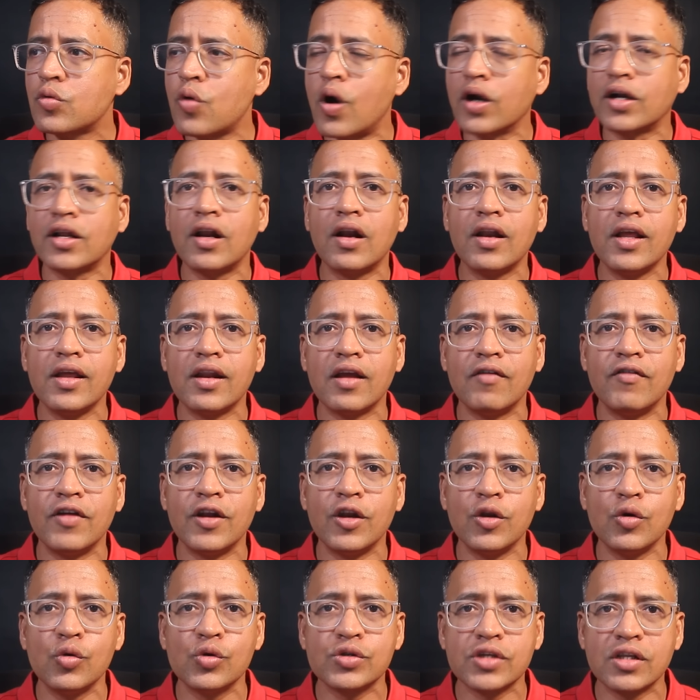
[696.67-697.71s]
quarterly
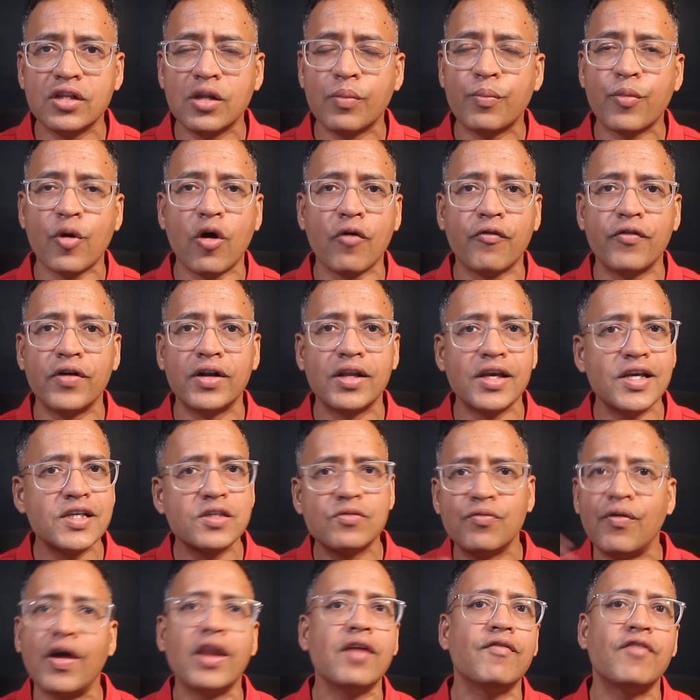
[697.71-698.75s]
revenues and the profit
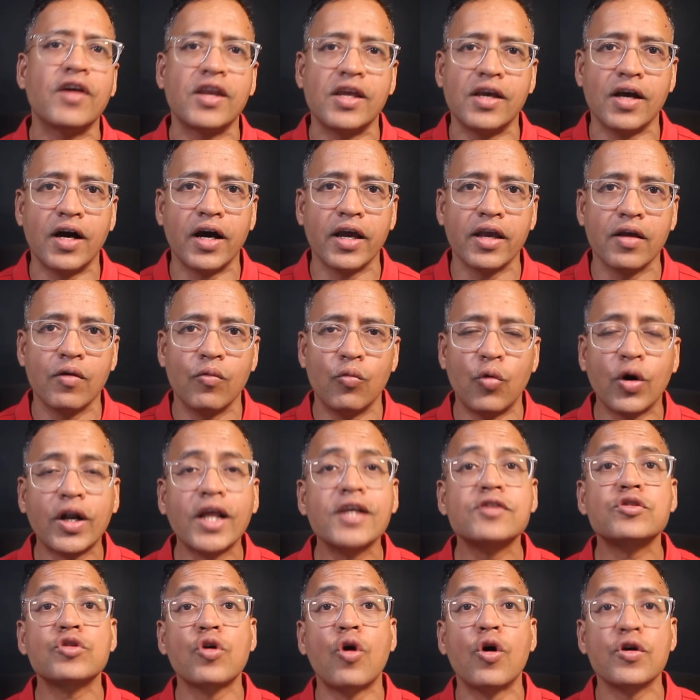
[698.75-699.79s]
is very, very high. What
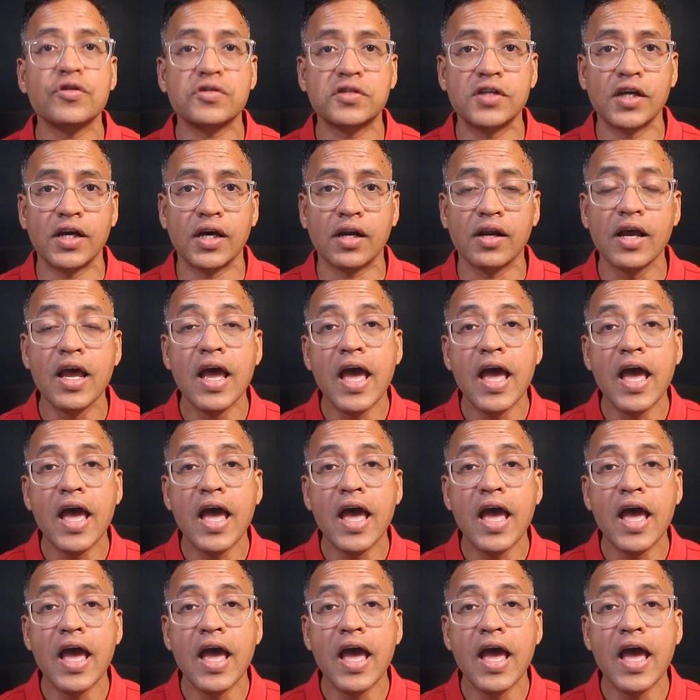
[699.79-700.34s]
has caused here,